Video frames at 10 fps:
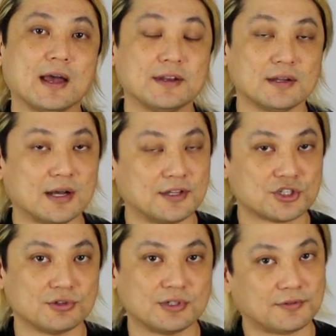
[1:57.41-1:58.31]
and
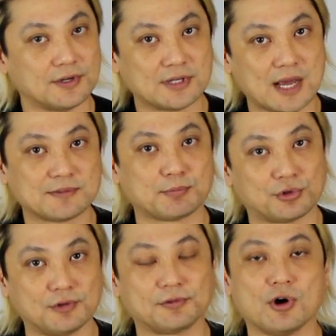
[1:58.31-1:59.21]
additional different types
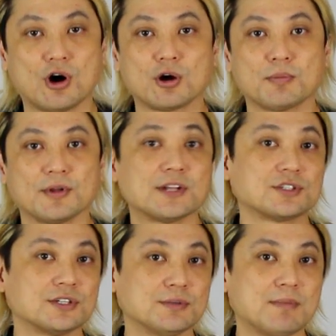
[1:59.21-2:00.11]
of peripheral hardware
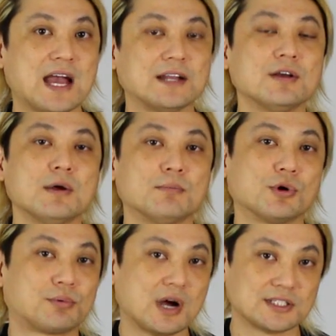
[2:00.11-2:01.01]
that's going to demand
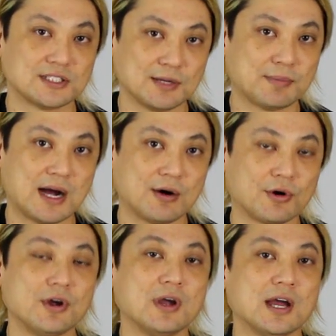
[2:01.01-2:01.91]
more processing
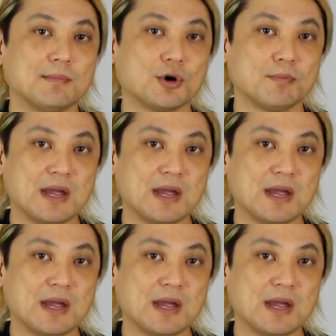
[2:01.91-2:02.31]
power and more